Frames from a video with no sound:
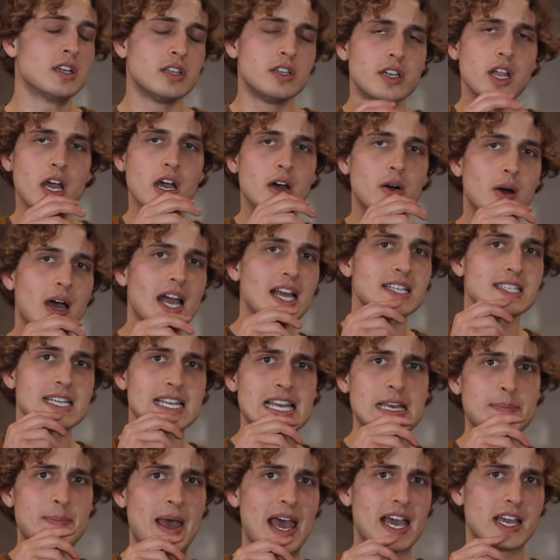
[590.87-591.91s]
No, I take
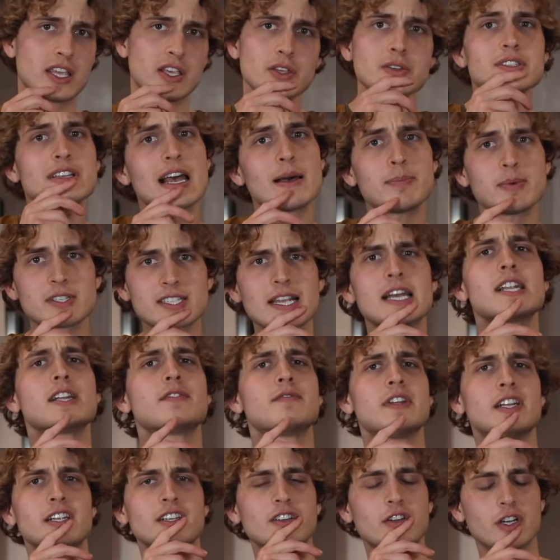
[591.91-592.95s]
it back. Use apple cider
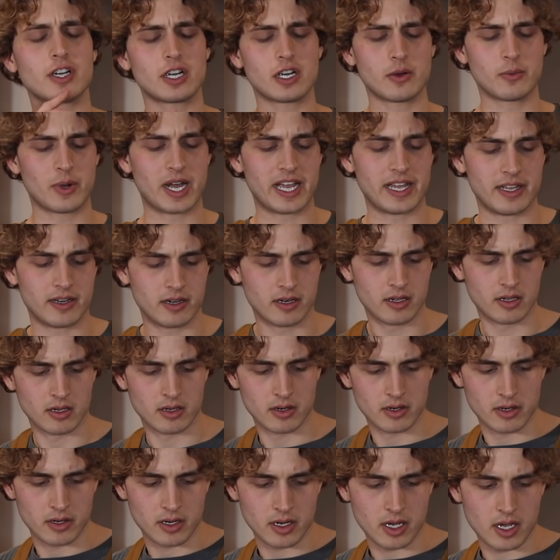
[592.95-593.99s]
vinegar or white.
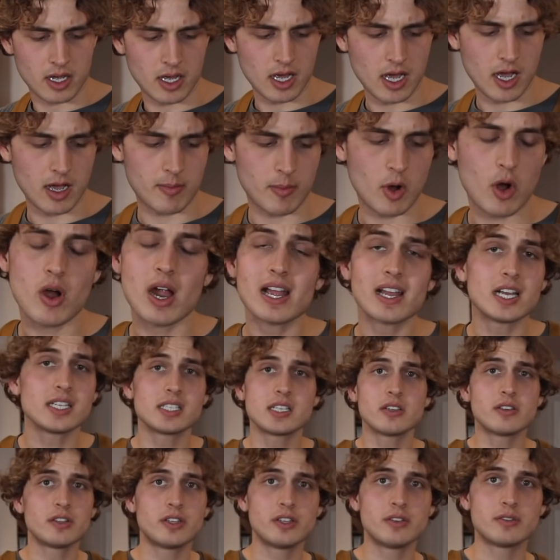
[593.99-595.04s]
Or I guess
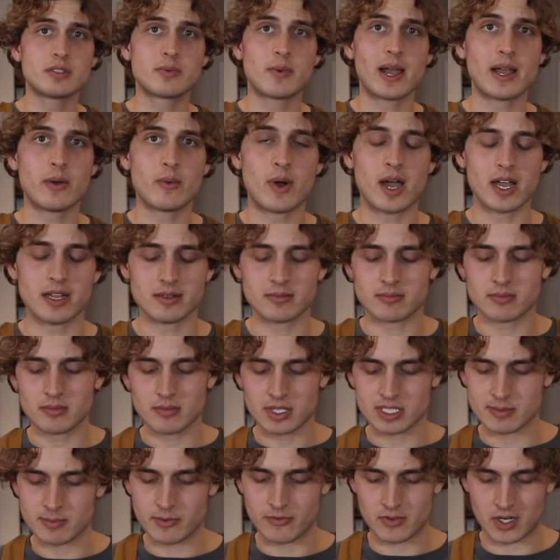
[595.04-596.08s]
you could use white wine.
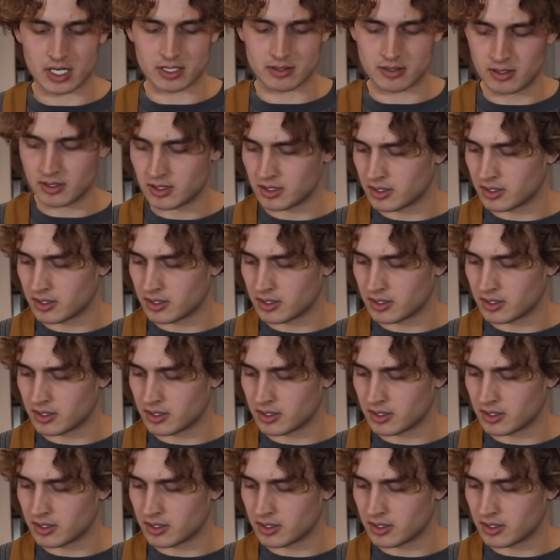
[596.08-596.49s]
Let's move on.